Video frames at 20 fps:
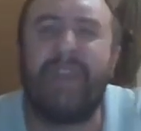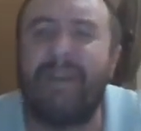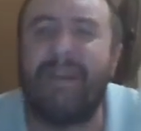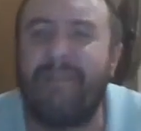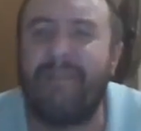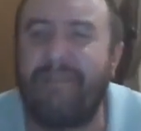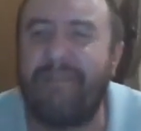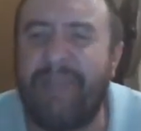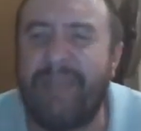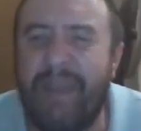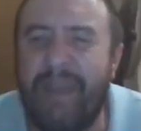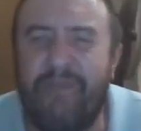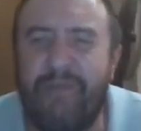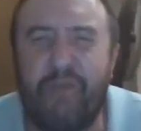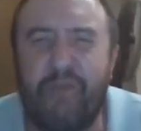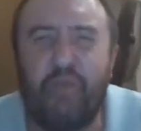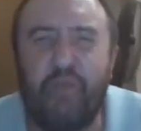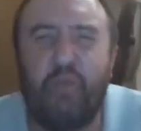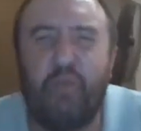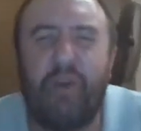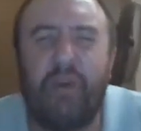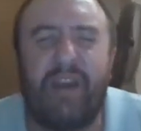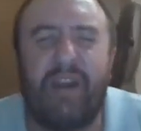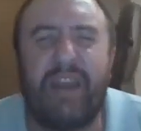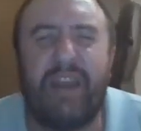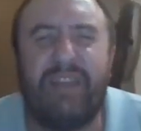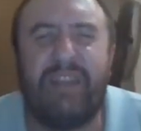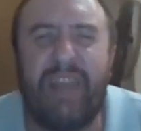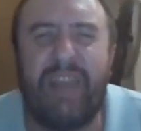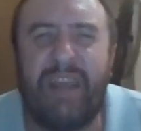There, never would
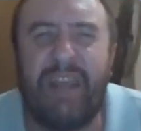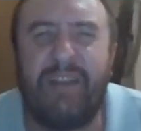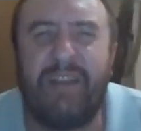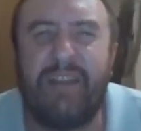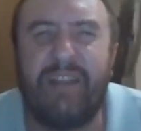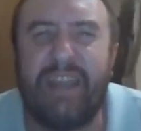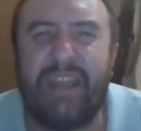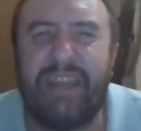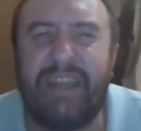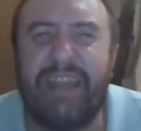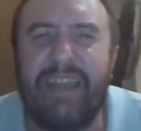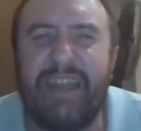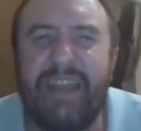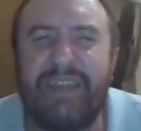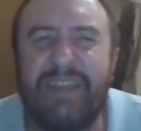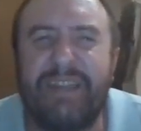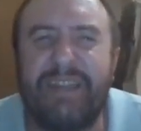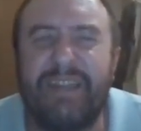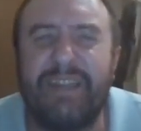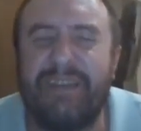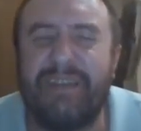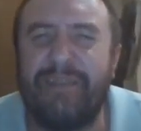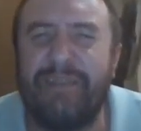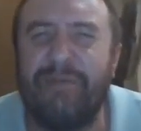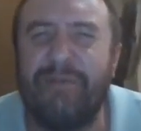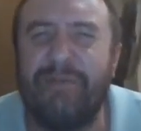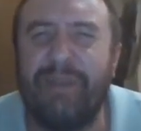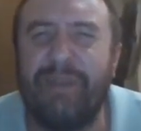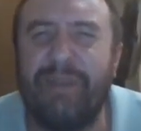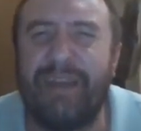I think like this. You
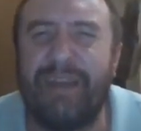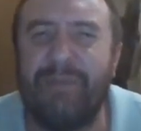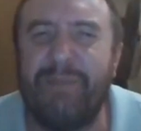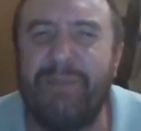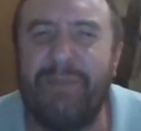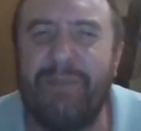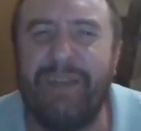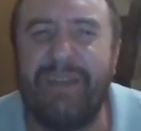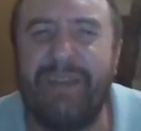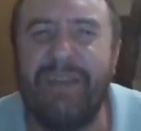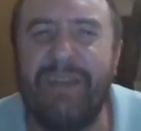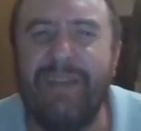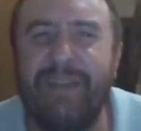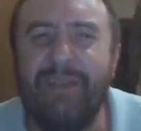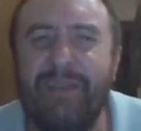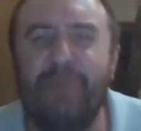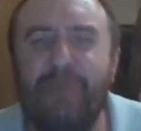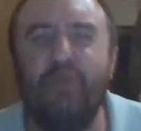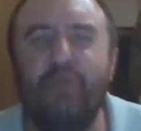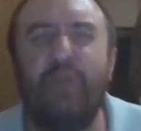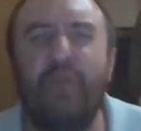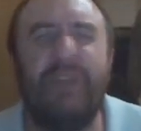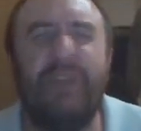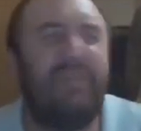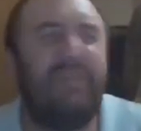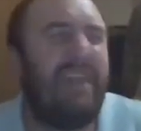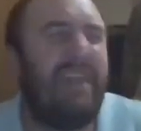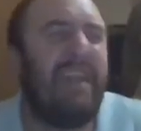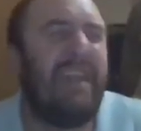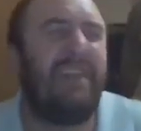know what I mean? Who
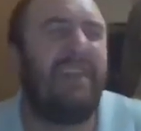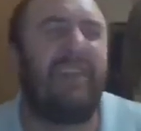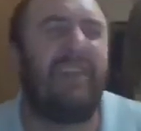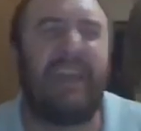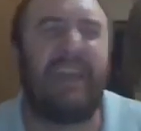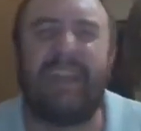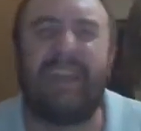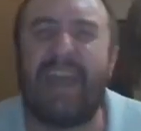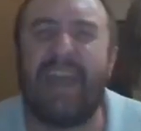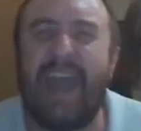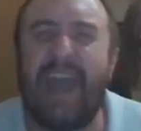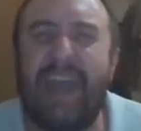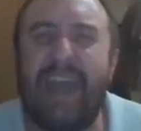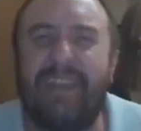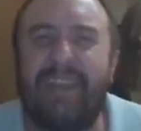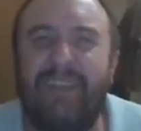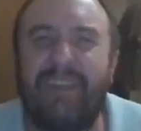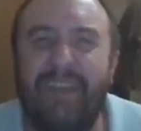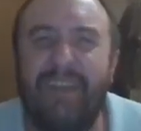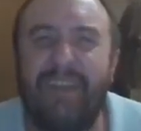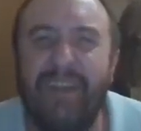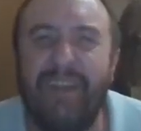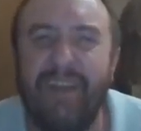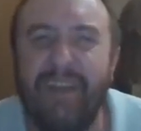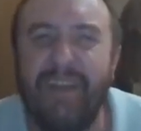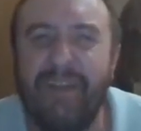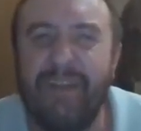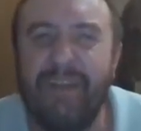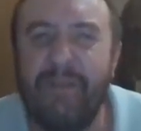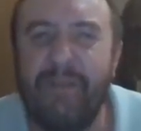would think like that?
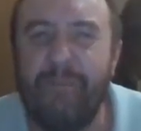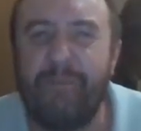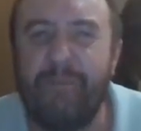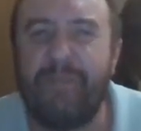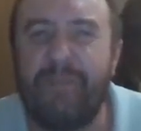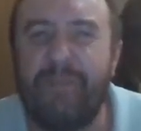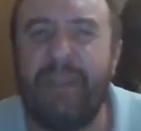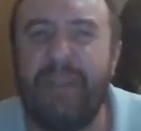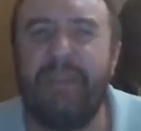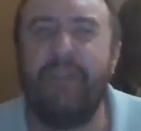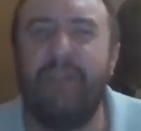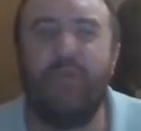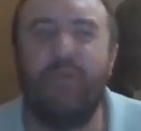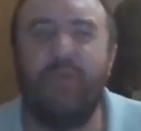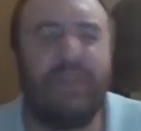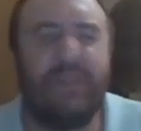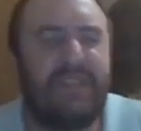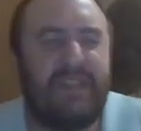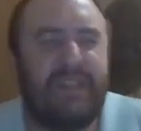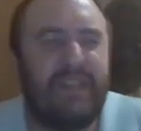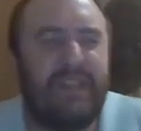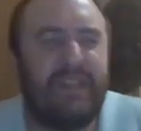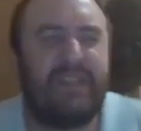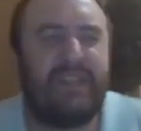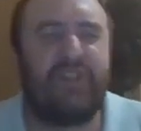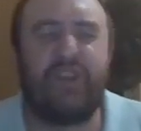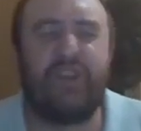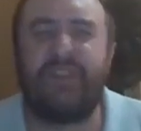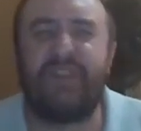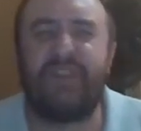You know, it's
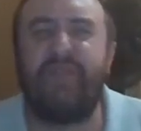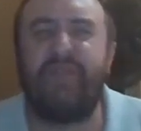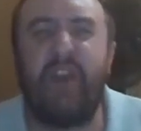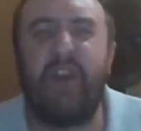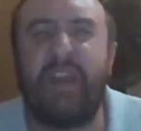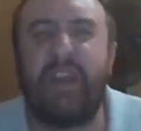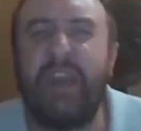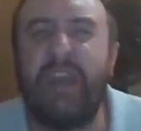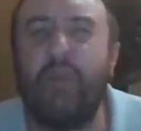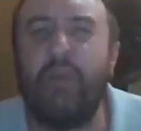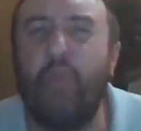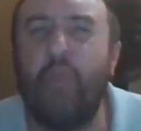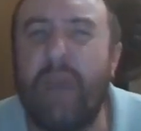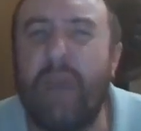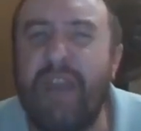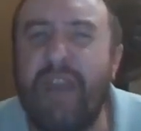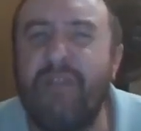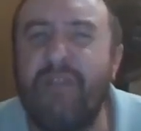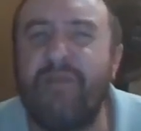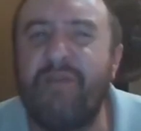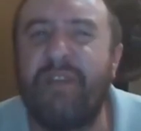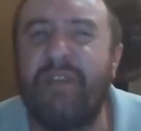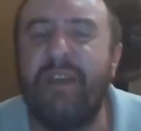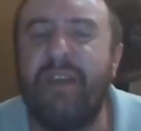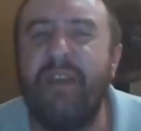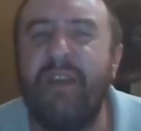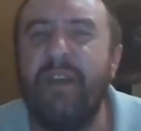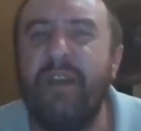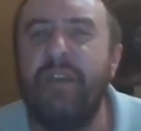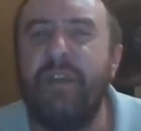just fucking weird.
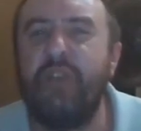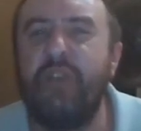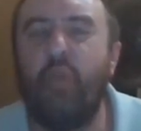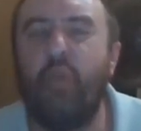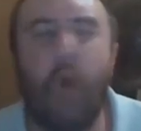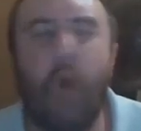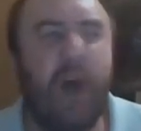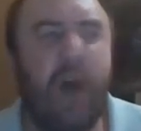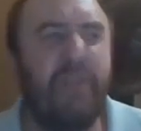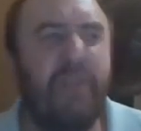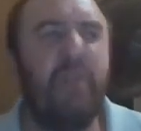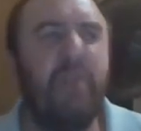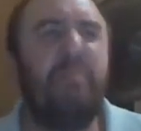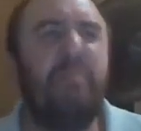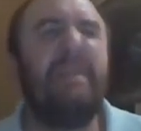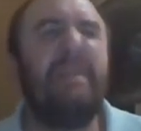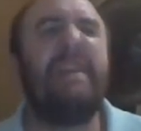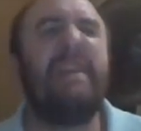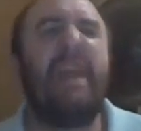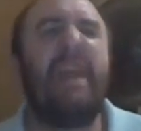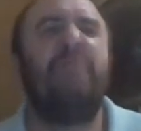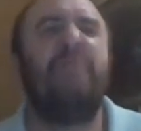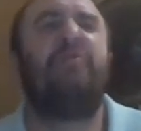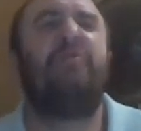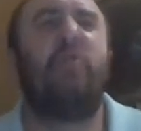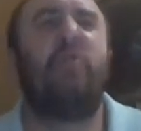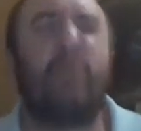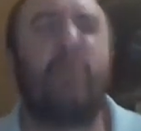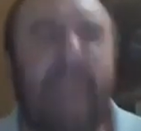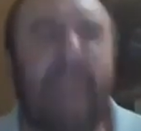You want to be
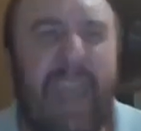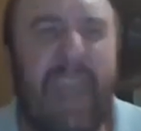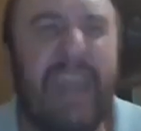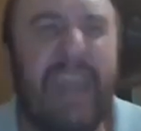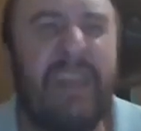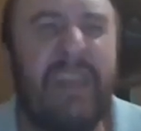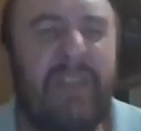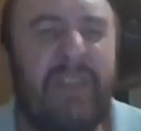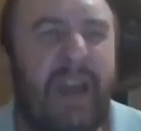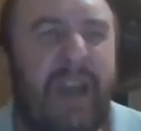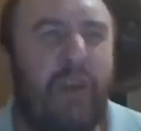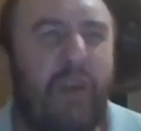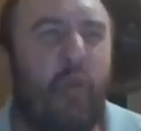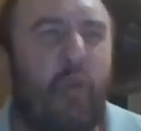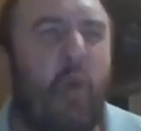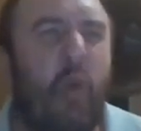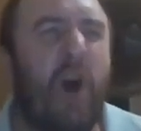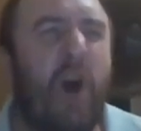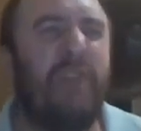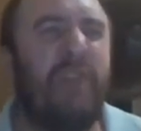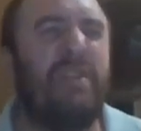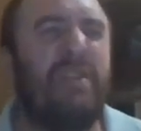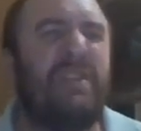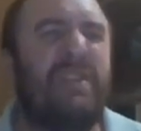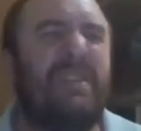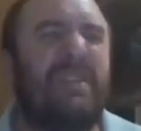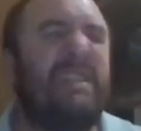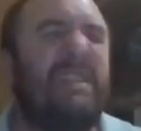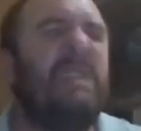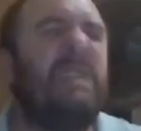entertained. I don't want to
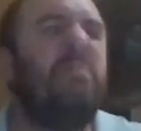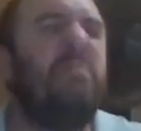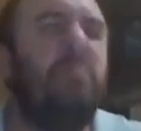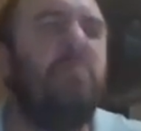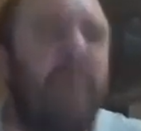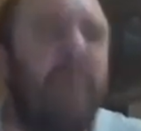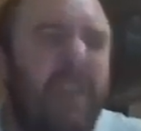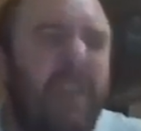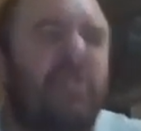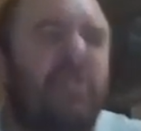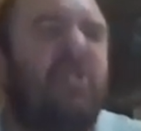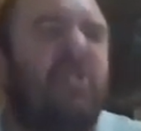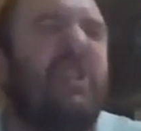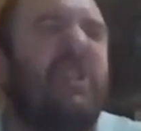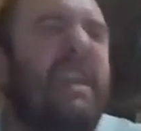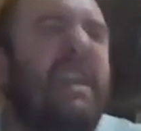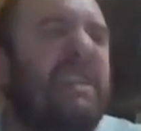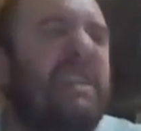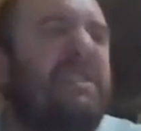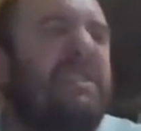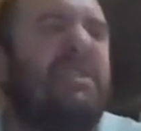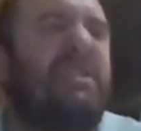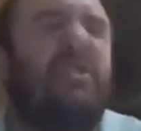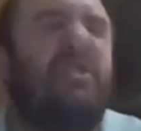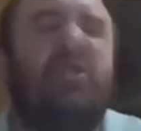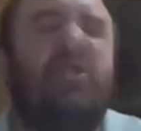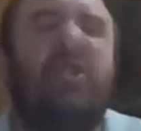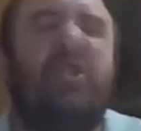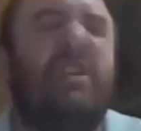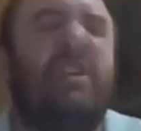see midgets
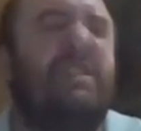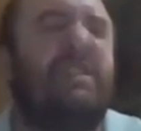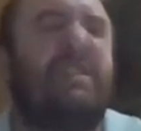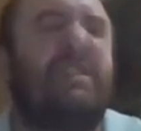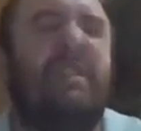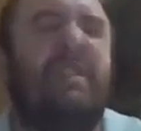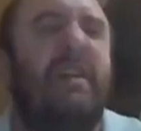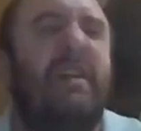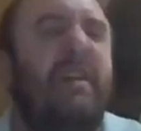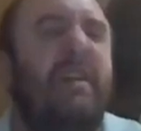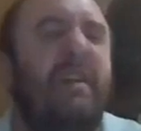just